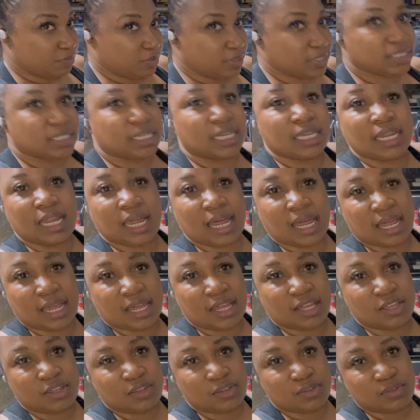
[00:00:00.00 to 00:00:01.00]
brisket, I
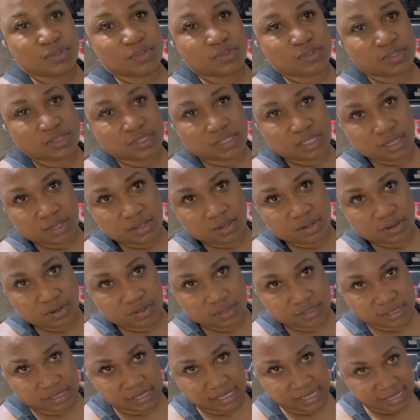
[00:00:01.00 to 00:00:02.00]
use their
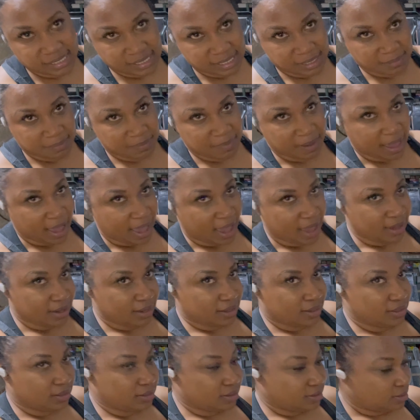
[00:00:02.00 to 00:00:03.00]
seasoning
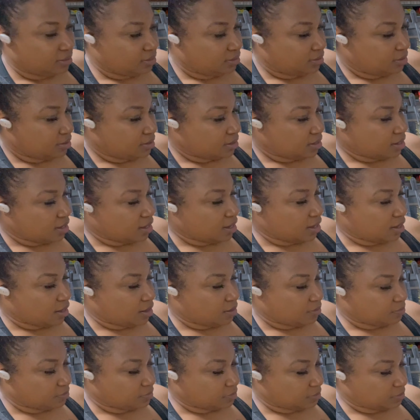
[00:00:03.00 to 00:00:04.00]
pack.
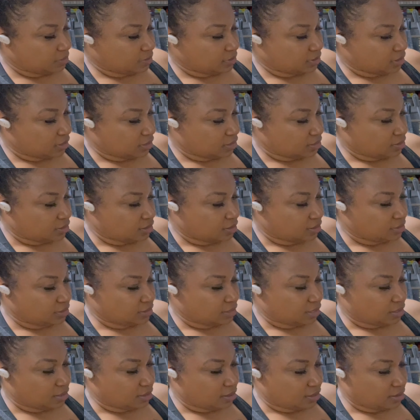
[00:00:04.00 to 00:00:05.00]
I'm just gonna toss
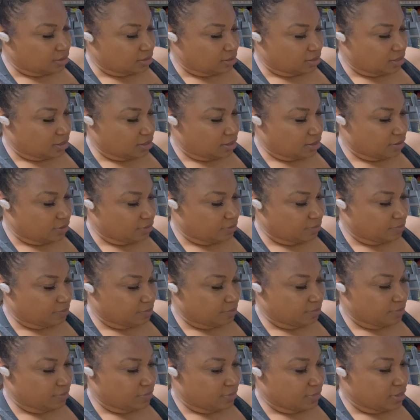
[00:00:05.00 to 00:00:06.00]
that on there.
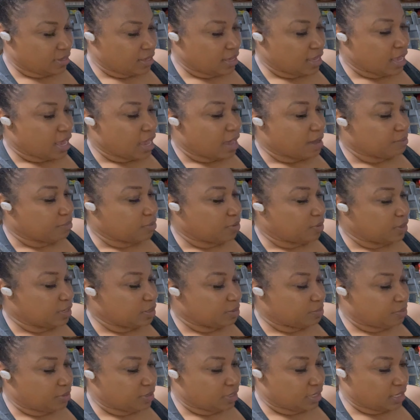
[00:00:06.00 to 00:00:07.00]
I'm going
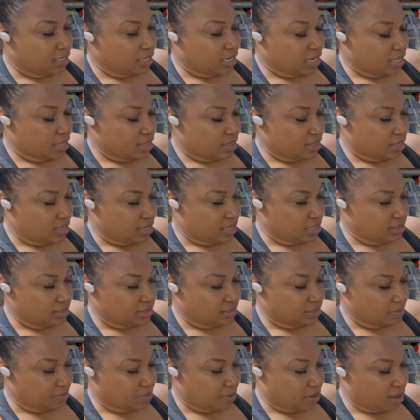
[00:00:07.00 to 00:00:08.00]
to put it in the
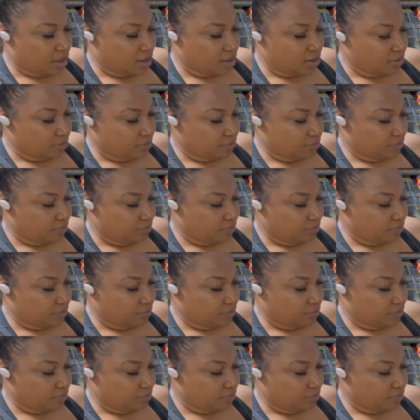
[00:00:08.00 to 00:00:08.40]
Instapot